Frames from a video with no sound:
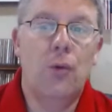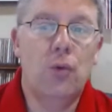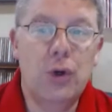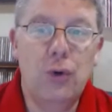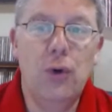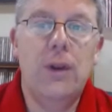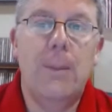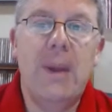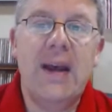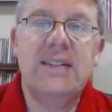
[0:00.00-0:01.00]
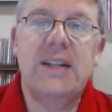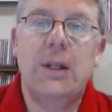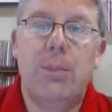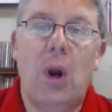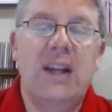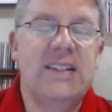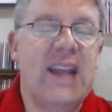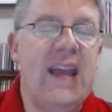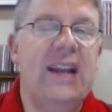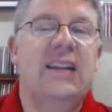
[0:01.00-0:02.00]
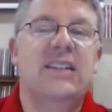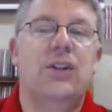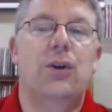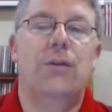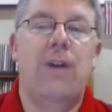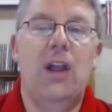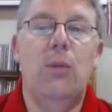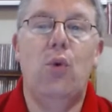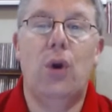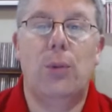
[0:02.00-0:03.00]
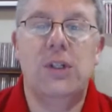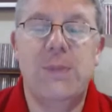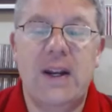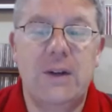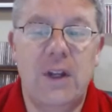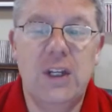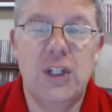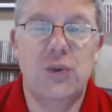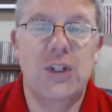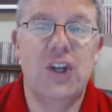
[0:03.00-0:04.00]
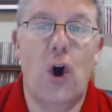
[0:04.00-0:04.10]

recruiting the best and the brightest candidates that are available in our respective industries